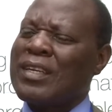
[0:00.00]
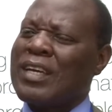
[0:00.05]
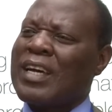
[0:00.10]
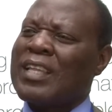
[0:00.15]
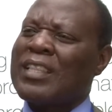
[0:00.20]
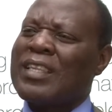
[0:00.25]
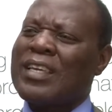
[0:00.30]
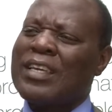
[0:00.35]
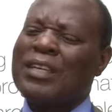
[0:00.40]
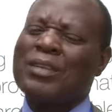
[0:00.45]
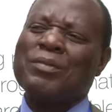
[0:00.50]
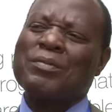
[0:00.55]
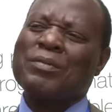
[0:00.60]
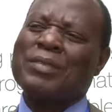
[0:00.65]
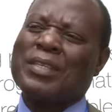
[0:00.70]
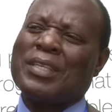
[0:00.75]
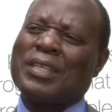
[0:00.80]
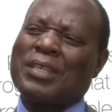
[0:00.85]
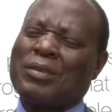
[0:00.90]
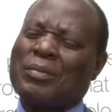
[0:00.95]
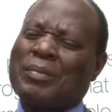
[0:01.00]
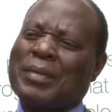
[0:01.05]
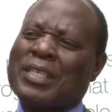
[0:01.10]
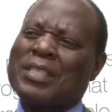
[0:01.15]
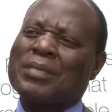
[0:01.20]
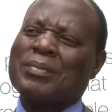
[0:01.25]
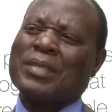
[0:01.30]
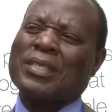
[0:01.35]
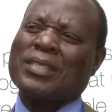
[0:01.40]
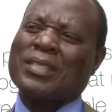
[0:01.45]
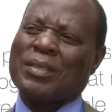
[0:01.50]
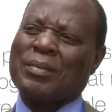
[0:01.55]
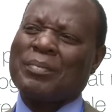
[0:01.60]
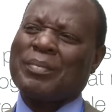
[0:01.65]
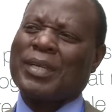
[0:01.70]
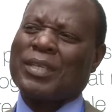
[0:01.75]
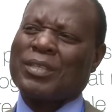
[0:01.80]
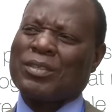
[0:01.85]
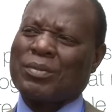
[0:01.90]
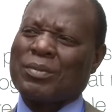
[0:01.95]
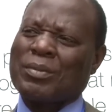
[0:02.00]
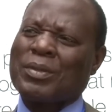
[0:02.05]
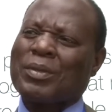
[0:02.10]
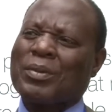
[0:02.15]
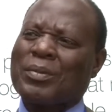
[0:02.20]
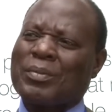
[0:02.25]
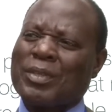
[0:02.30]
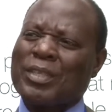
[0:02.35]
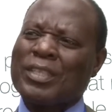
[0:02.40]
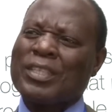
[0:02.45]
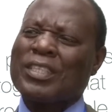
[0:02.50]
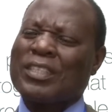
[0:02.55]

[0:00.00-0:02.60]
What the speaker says: At the end of the day, you maximize the impact of the community.